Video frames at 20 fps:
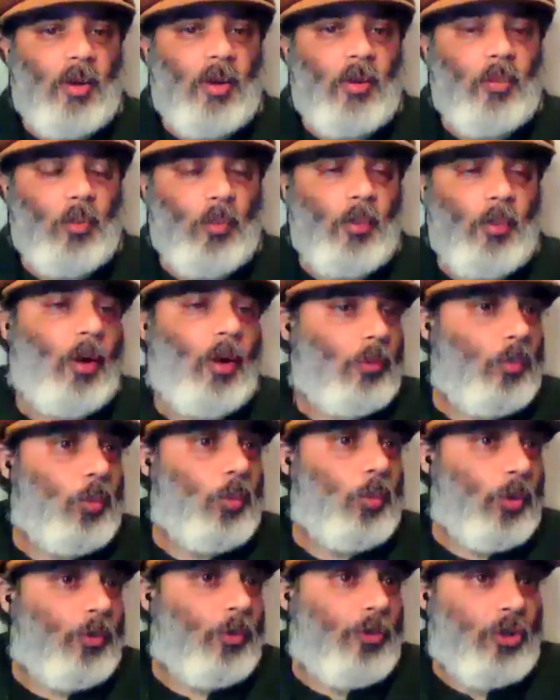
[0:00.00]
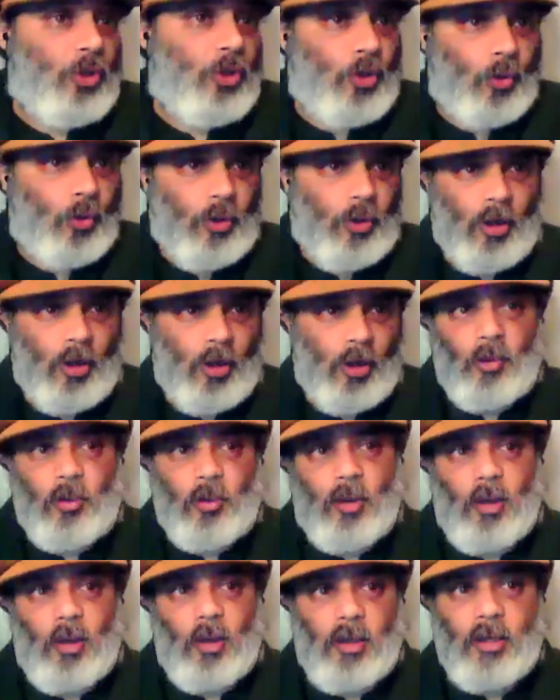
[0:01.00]
well, will for sure know
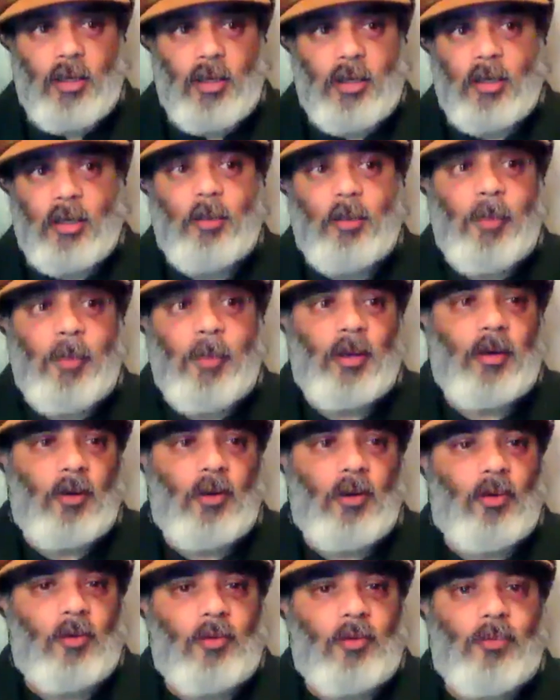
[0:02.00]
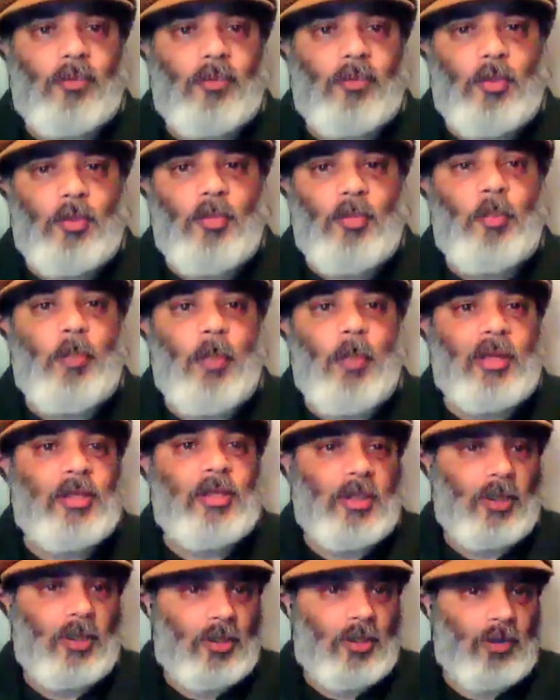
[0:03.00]
a little bit of the, the
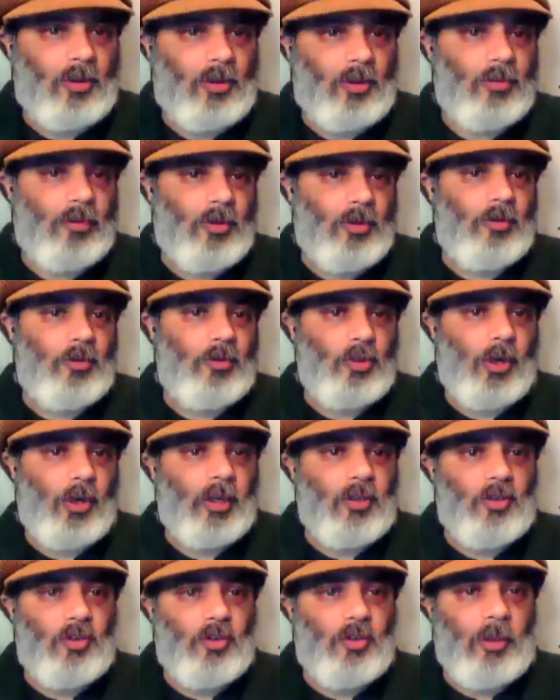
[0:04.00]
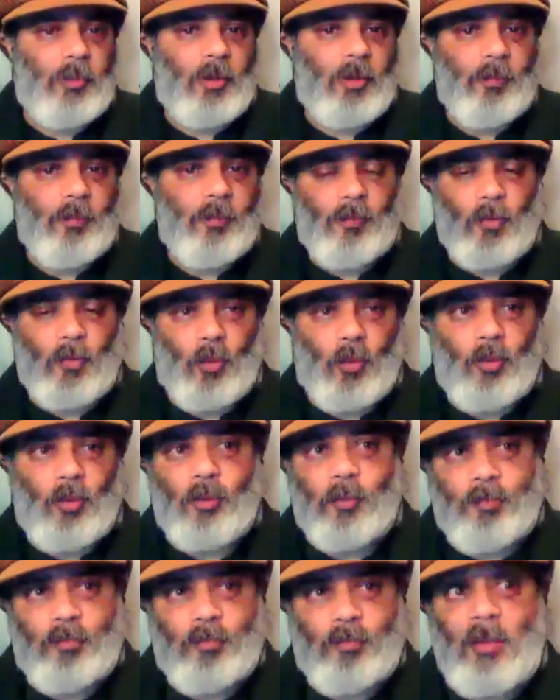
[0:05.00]
basics of, of Dragon Dreaming,
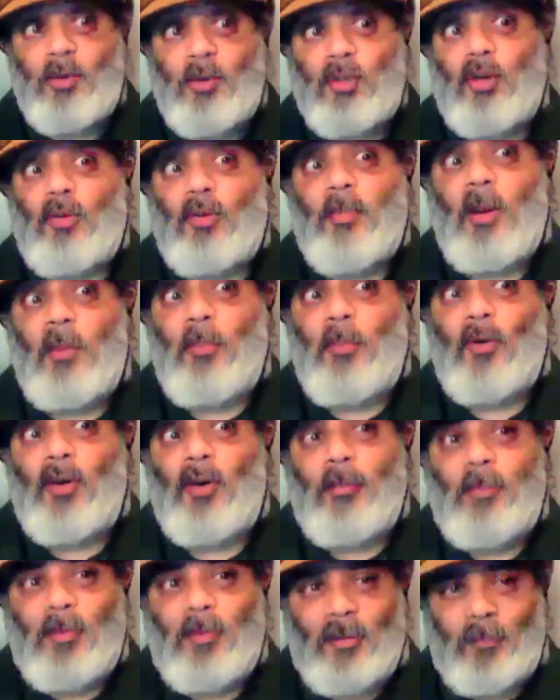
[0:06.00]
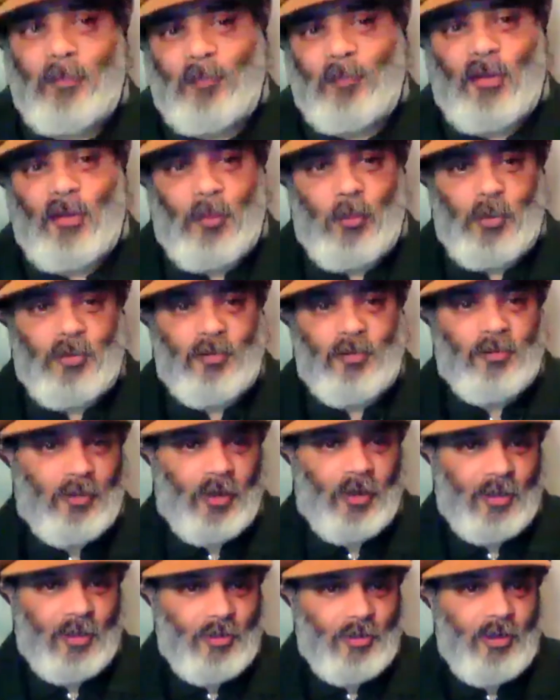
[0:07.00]
or maybe you don't remember it, but I would have, I
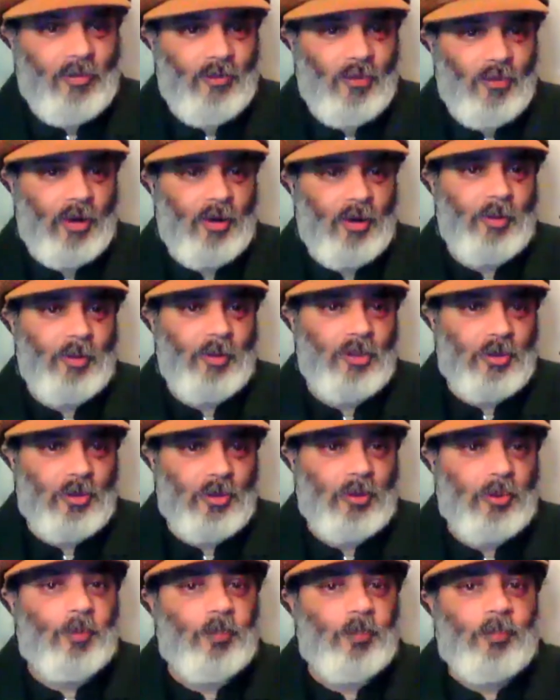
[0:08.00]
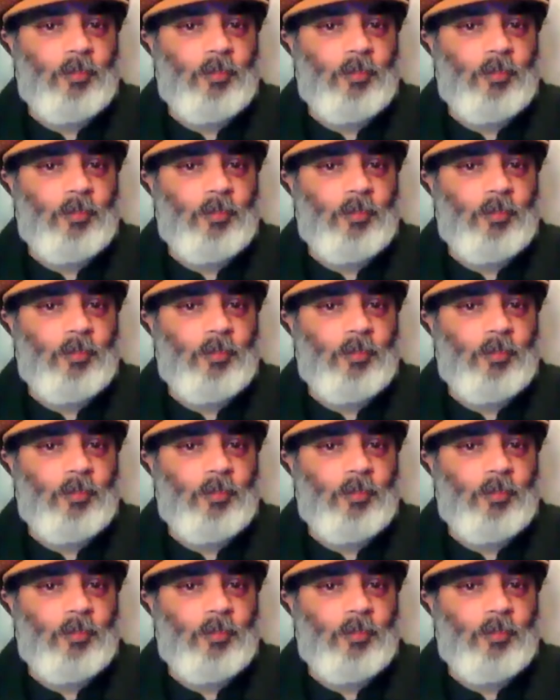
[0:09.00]
invariably do